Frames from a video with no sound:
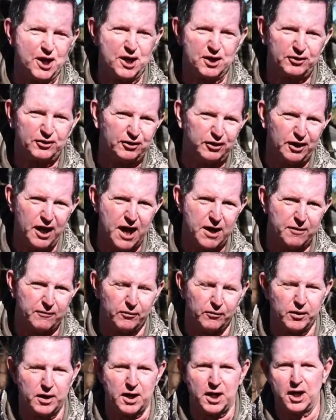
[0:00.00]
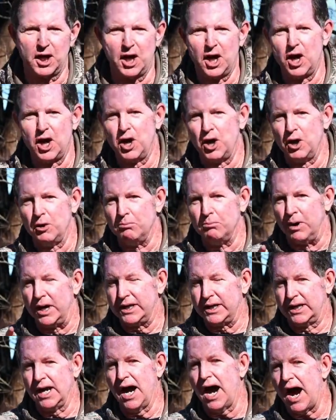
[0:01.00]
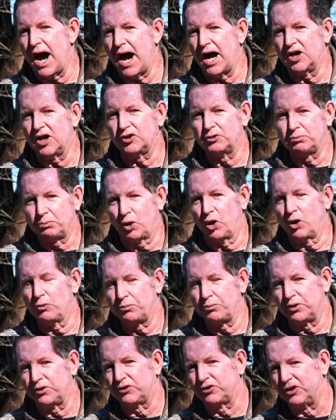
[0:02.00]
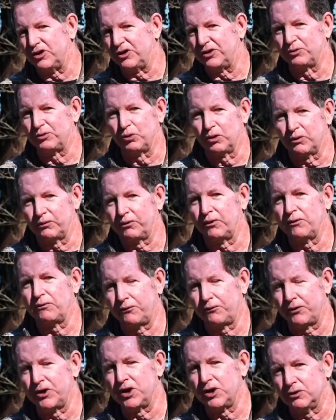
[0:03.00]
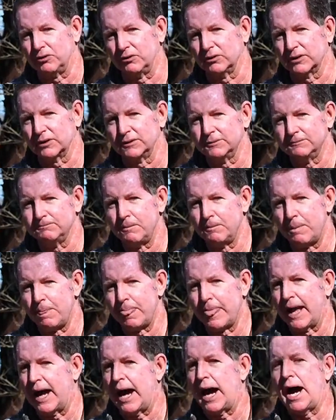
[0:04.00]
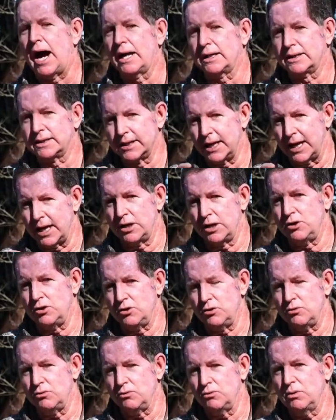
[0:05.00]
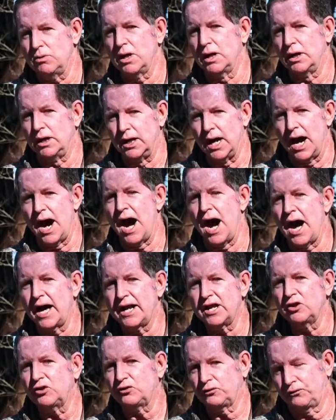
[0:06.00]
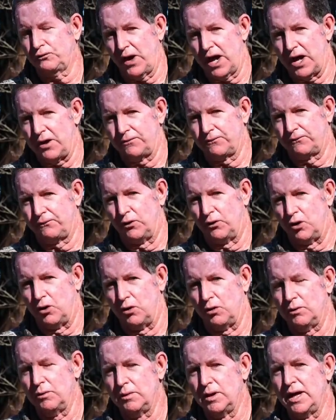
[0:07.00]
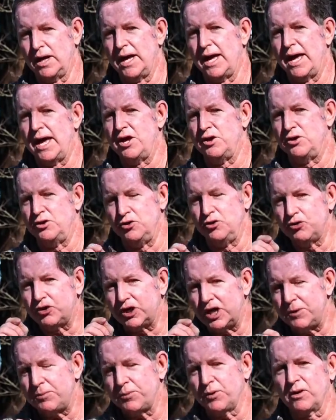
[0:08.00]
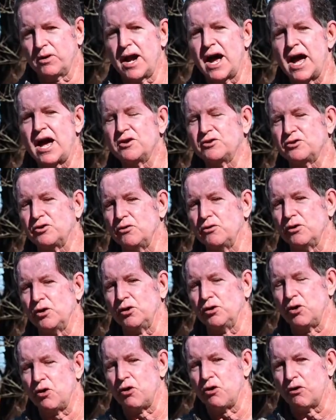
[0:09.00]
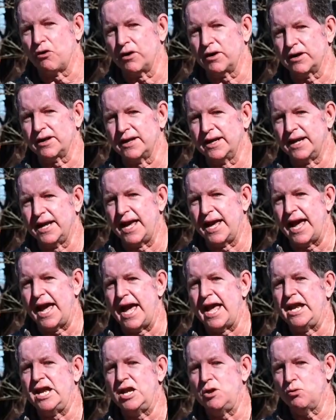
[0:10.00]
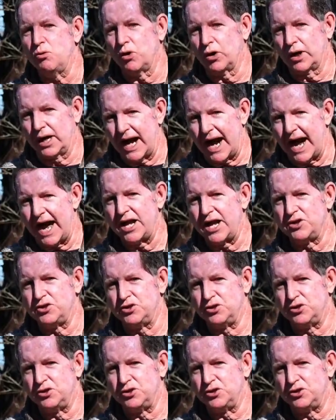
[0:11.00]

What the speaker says: in slavery, but God's purposes were fulfilled. I tell you, God is faithful. You keep your eyes on the Lord, and He will guide